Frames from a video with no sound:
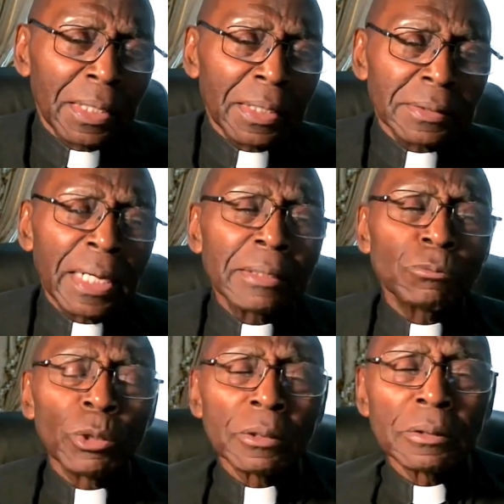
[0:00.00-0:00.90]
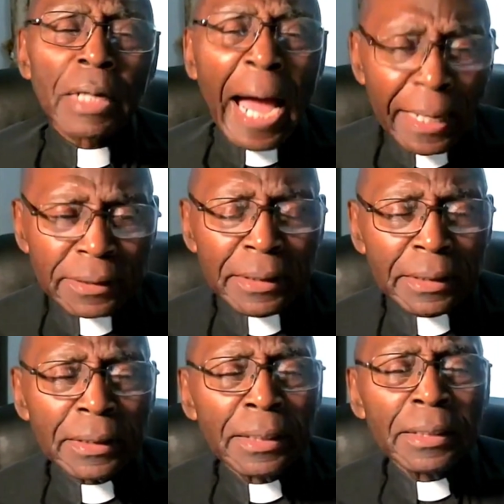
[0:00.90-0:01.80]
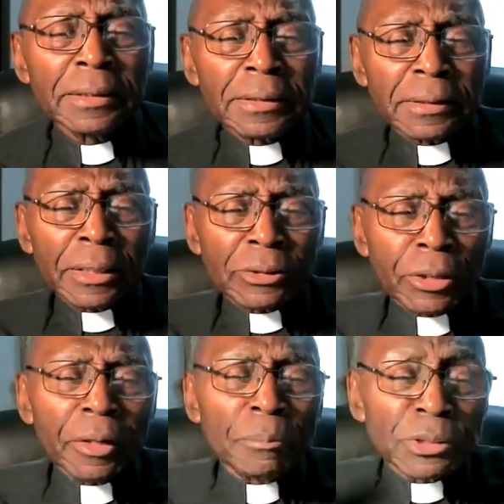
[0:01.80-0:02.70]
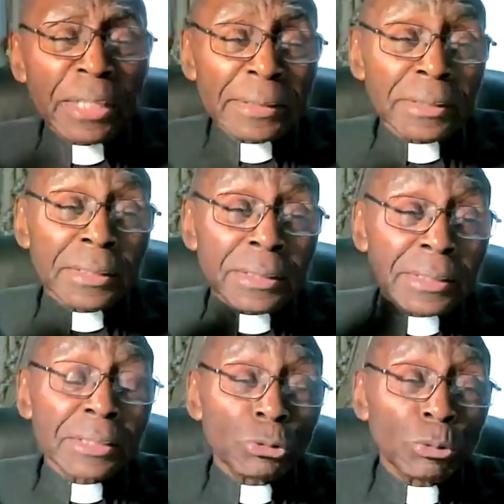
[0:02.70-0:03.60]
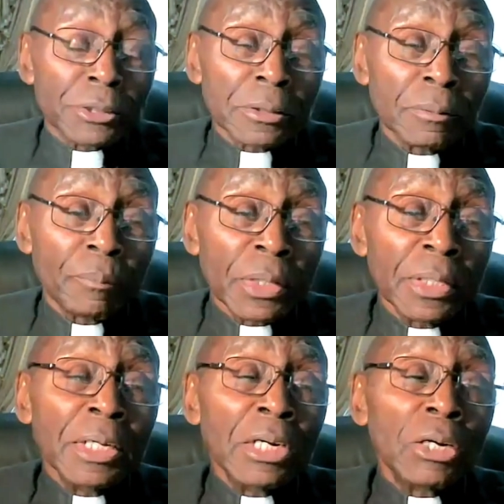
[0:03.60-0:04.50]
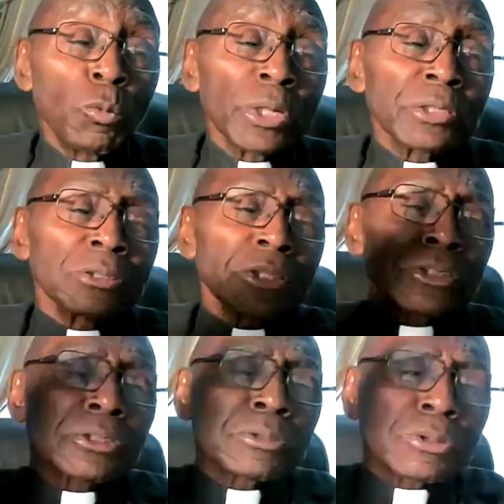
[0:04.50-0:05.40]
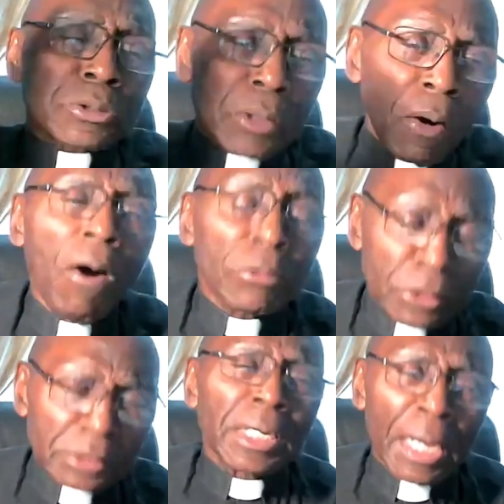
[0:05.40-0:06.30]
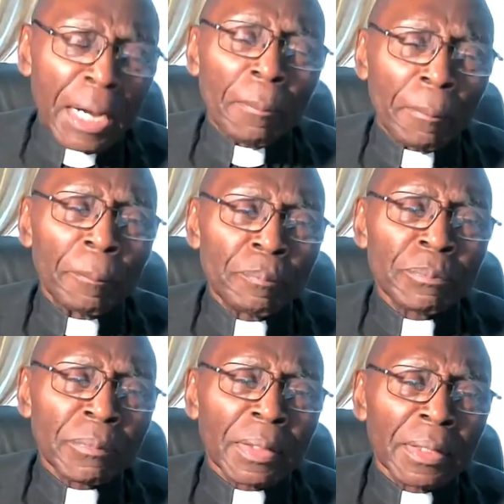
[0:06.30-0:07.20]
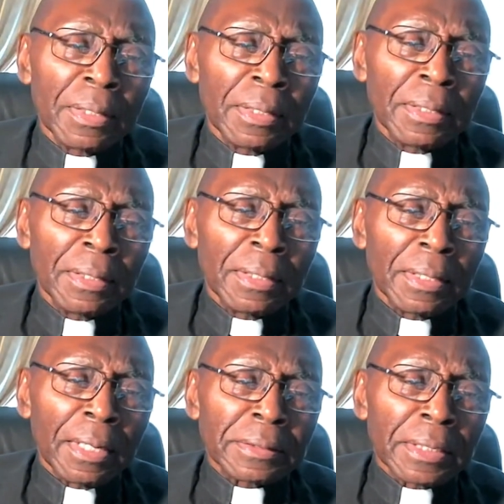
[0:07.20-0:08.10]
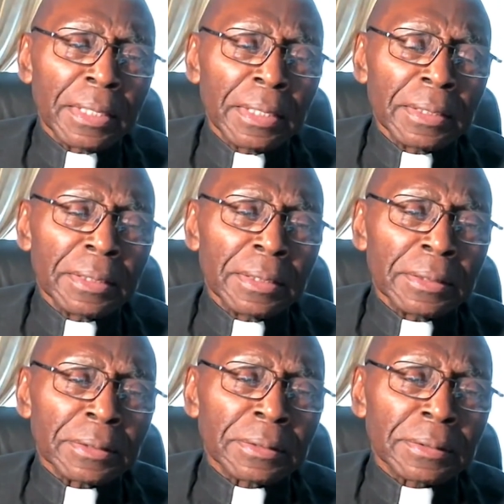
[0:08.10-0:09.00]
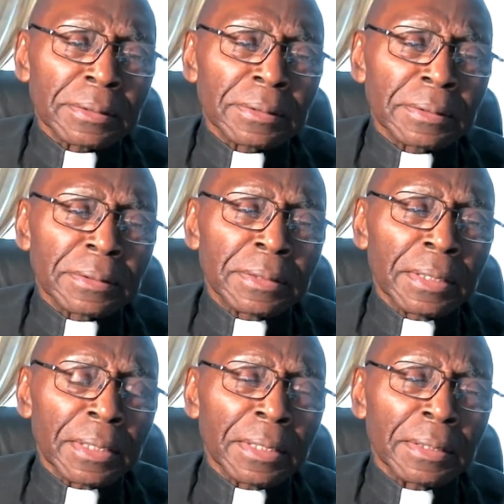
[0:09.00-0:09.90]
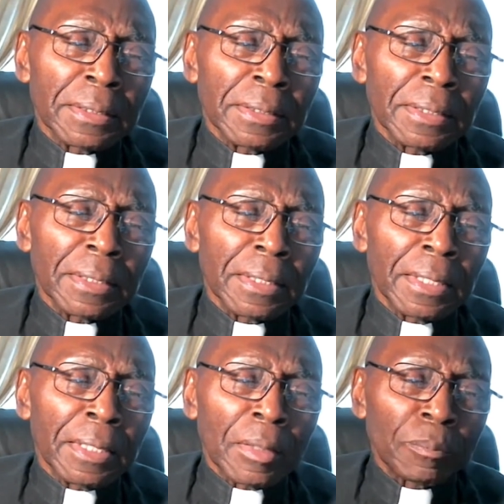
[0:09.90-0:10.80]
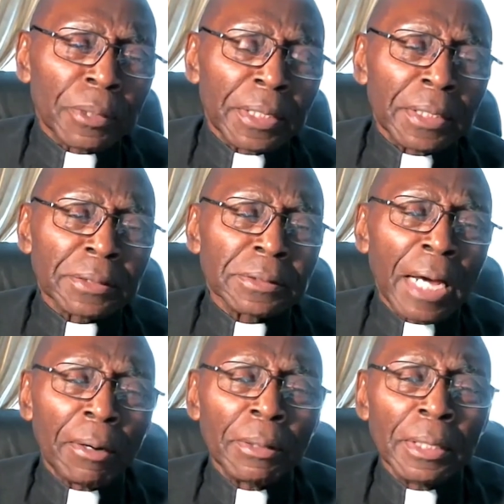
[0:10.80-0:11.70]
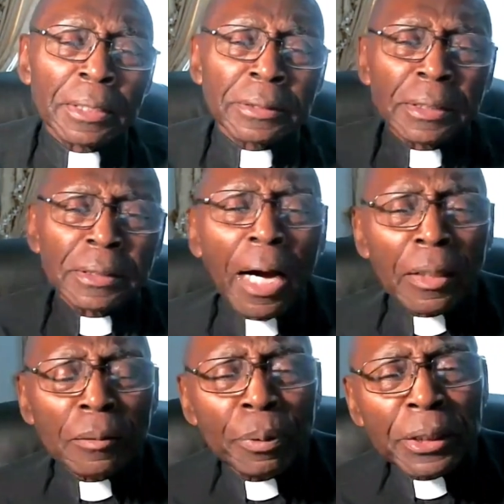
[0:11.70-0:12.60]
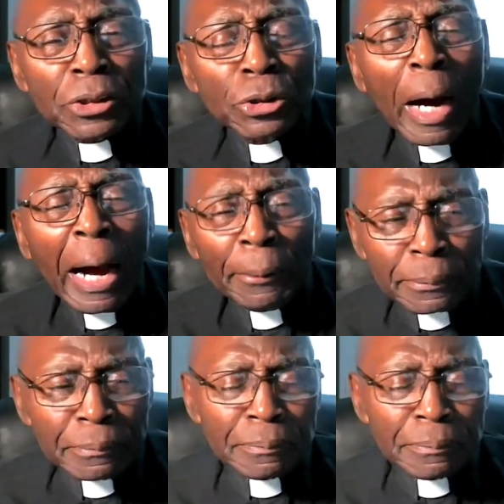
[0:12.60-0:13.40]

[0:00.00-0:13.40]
that will actually, the circumstances and situation would just talk to them. And here is Gideon in a place. Now, see, God will pick you out.